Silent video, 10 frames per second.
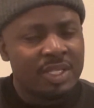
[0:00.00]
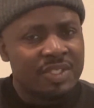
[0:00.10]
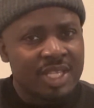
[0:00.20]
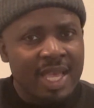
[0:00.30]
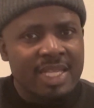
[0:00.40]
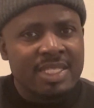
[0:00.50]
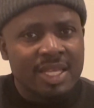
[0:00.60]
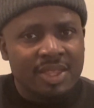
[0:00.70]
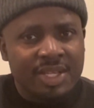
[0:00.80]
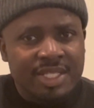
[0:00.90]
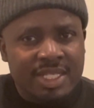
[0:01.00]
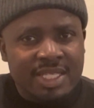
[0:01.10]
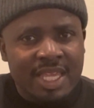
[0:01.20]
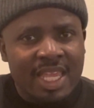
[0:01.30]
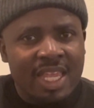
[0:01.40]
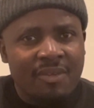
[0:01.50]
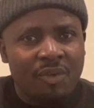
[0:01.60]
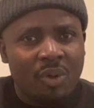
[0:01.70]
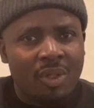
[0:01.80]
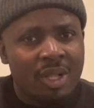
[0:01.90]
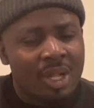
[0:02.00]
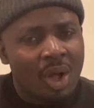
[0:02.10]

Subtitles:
says this is evil